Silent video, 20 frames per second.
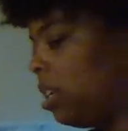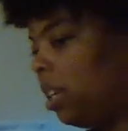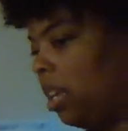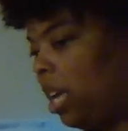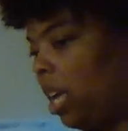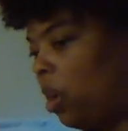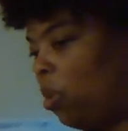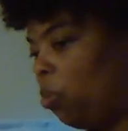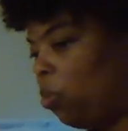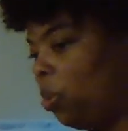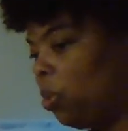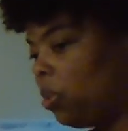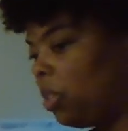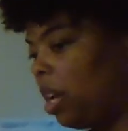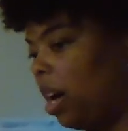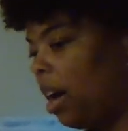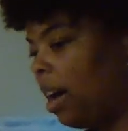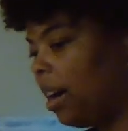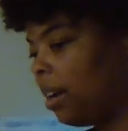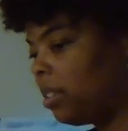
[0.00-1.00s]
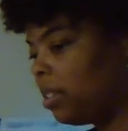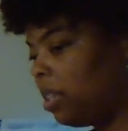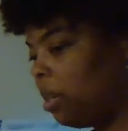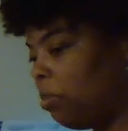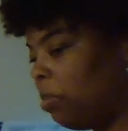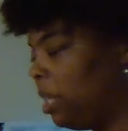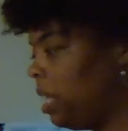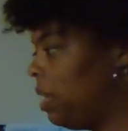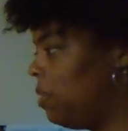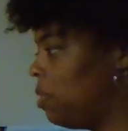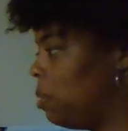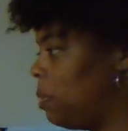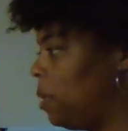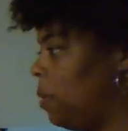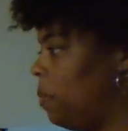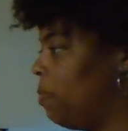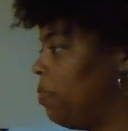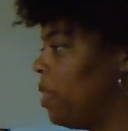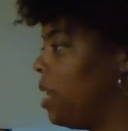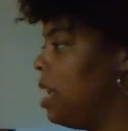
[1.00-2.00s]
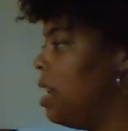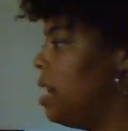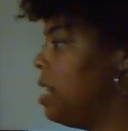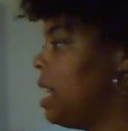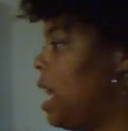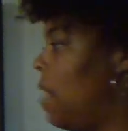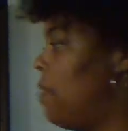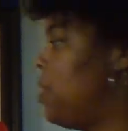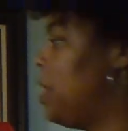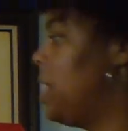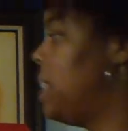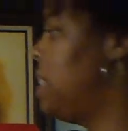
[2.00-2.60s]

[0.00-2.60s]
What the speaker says: it will not be livable. Now, if you can